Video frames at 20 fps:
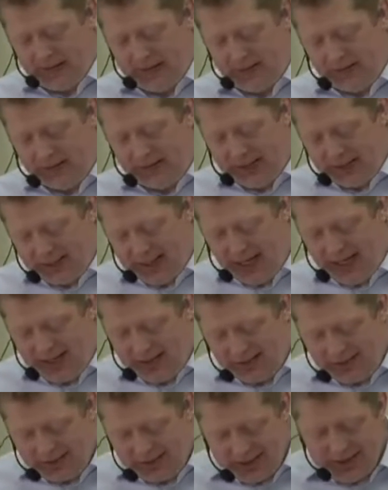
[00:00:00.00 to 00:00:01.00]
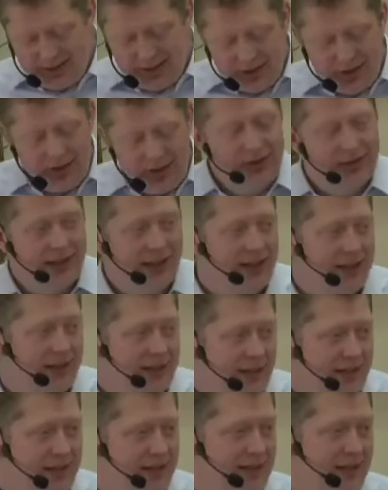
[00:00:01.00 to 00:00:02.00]
Well, these idols did two
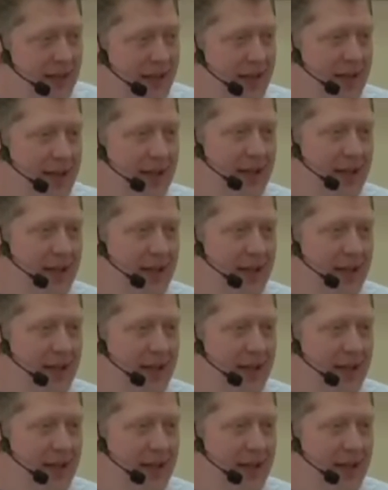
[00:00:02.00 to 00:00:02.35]
things.